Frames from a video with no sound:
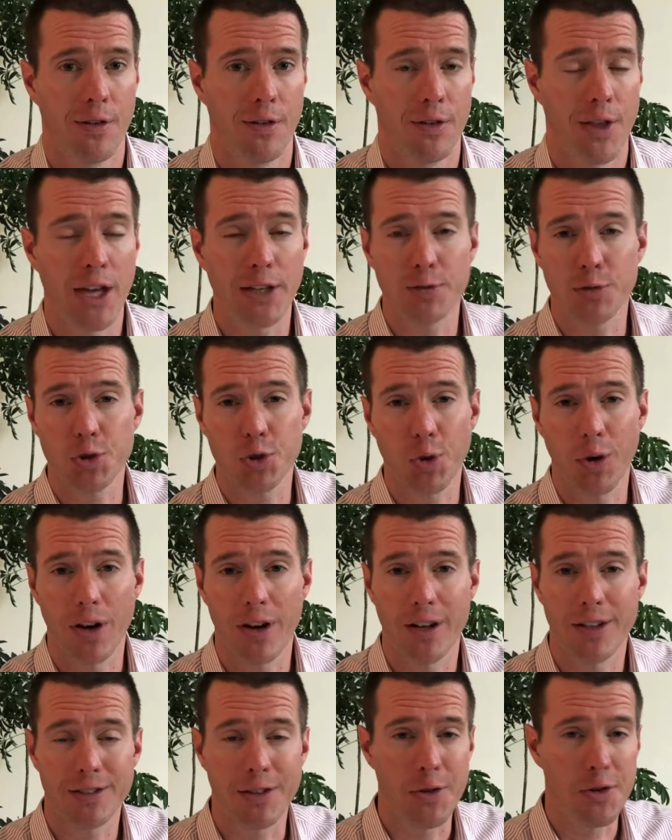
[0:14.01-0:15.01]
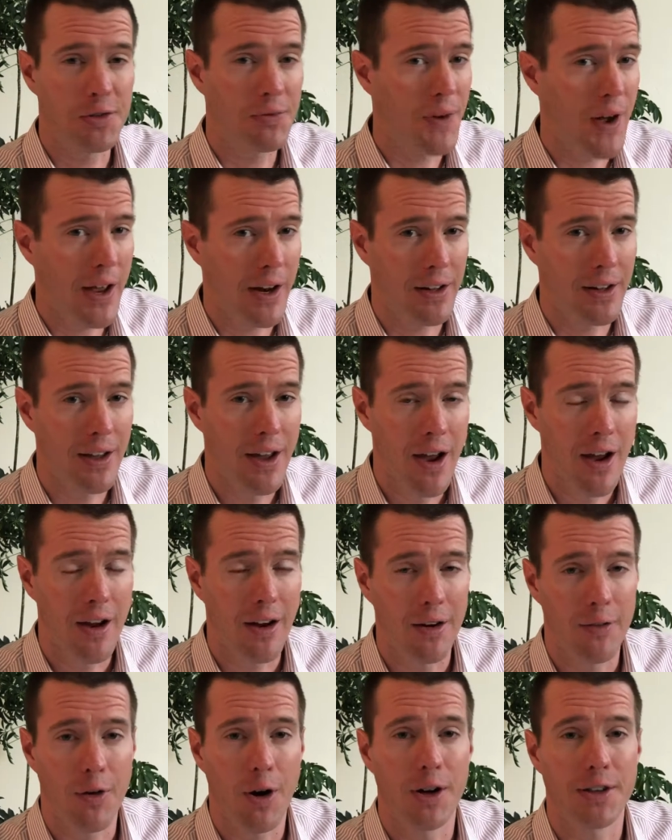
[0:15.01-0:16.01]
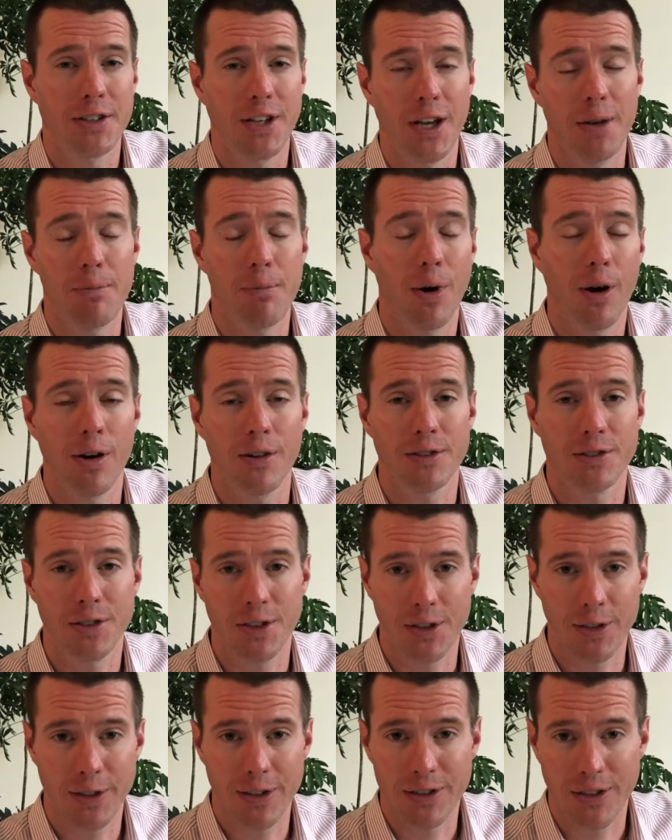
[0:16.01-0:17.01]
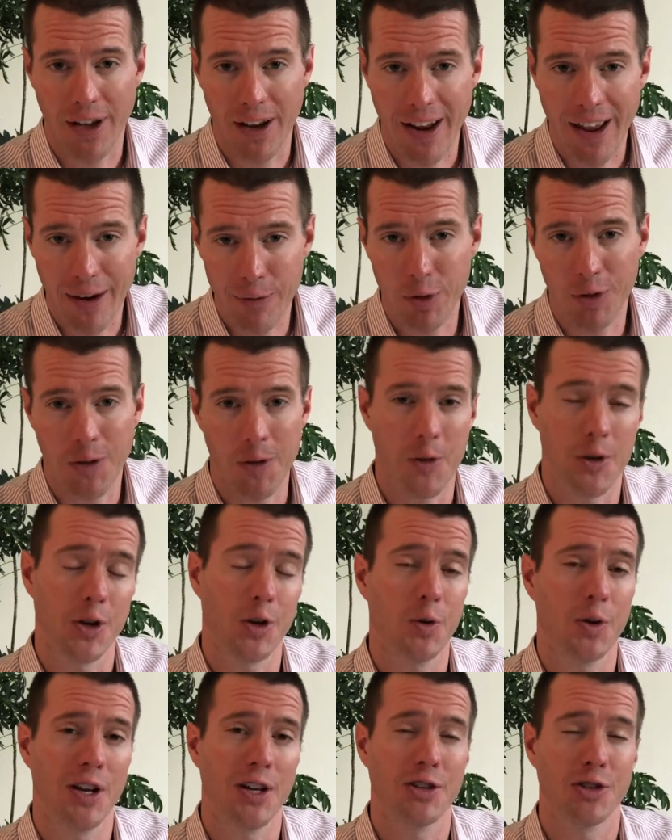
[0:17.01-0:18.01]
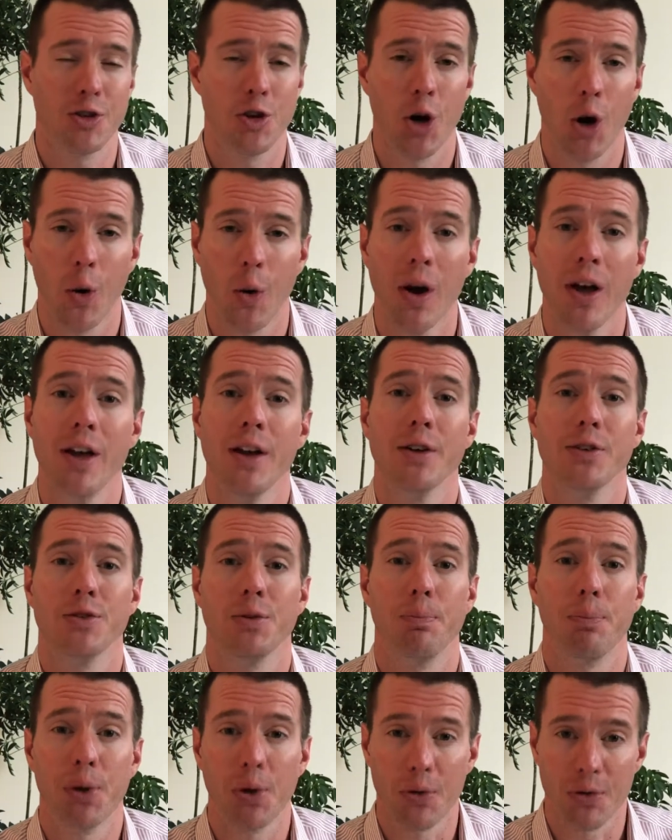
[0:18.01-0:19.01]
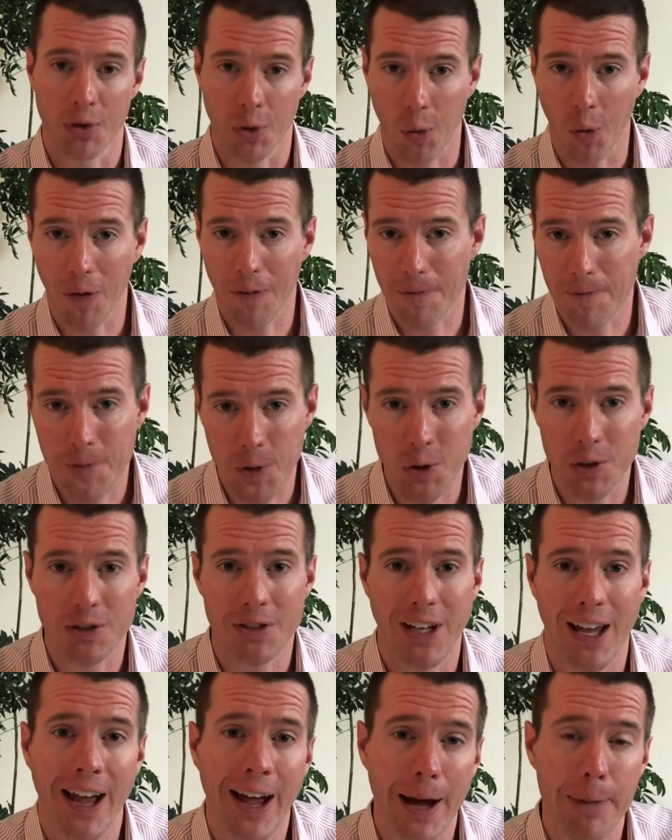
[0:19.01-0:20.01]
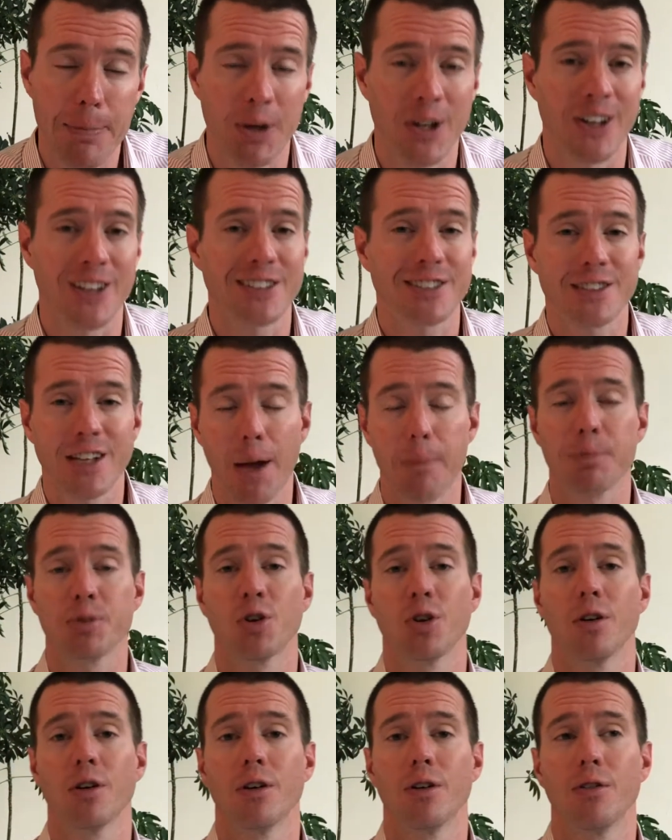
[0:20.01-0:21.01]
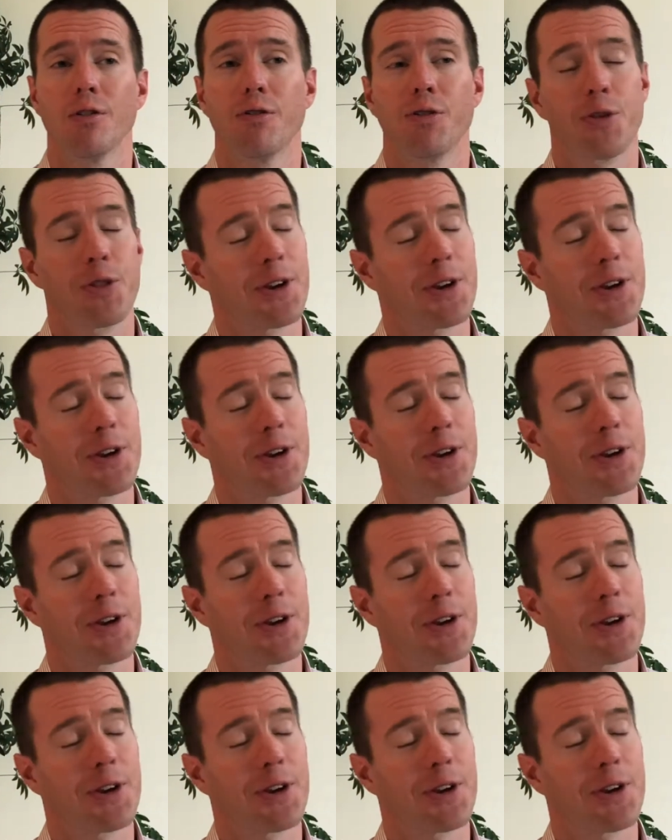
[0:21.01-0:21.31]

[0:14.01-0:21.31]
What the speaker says: Thanks for joining us in this final of our 10-part series on everything that you need to know to build your first app, except for